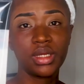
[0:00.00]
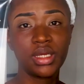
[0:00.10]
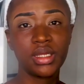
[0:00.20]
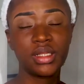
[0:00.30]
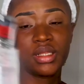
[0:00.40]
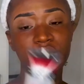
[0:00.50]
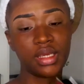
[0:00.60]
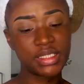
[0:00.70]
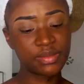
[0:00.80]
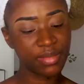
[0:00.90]
and
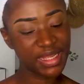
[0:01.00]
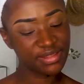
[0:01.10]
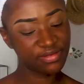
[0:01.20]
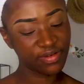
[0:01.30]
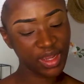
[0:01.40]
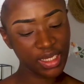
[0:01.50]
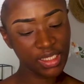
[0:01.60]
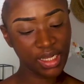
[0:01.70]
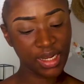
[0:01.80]
it's mattifying,